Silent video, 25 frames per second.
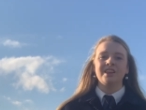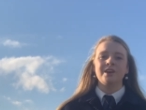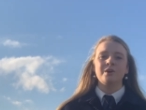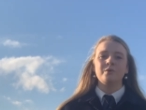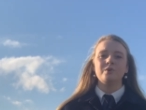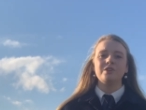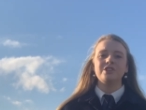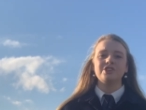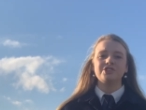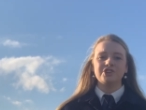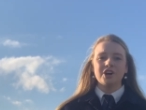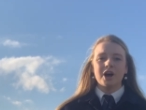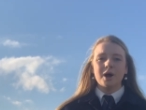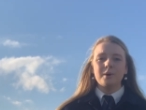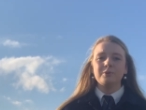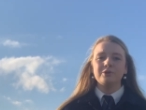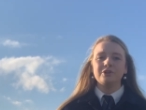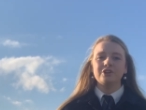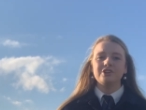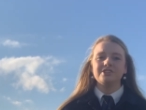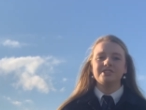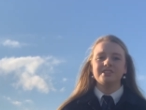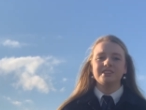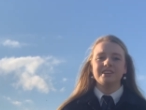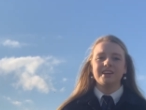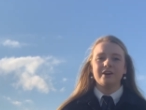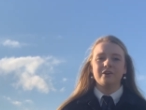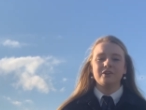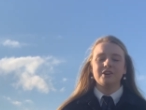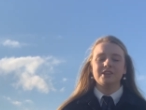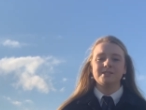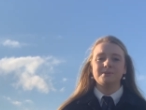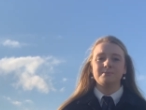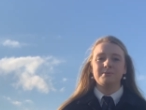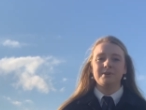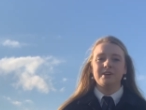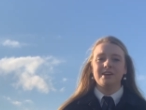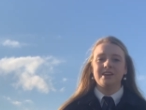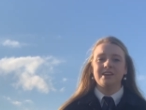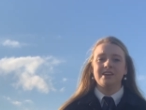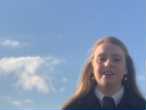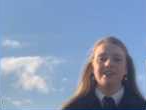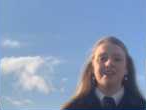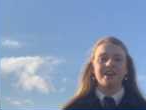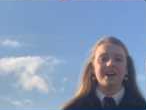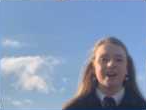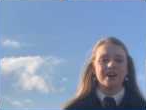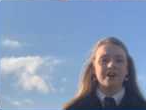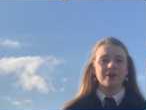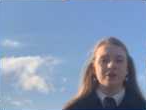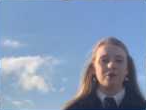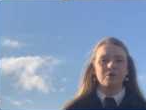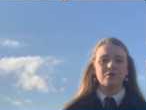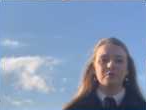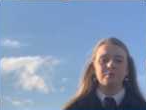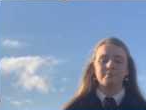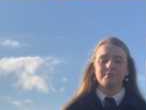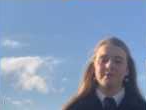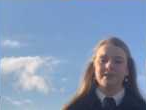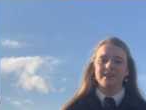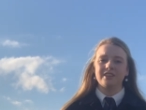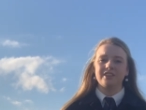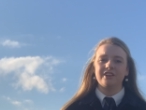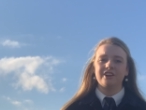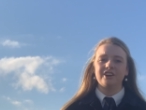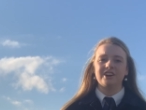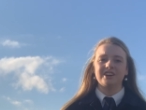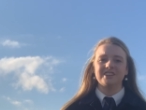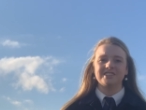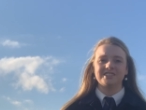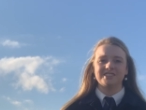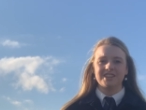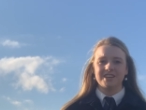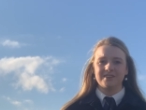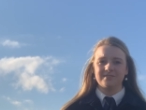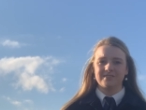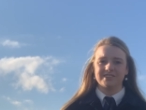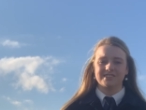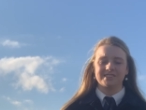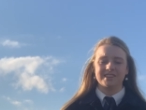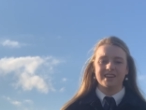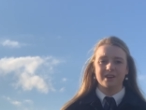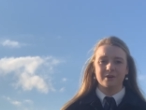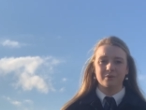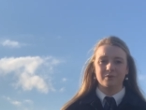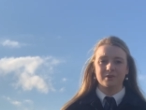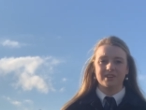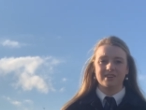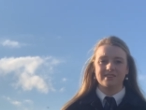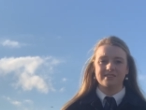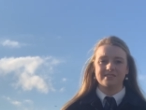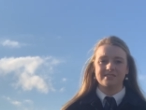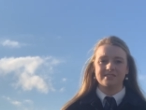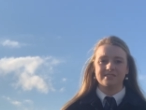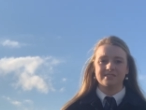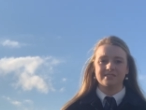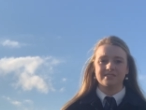with the top producing counties being Carroll, Miller, and Stephens counties.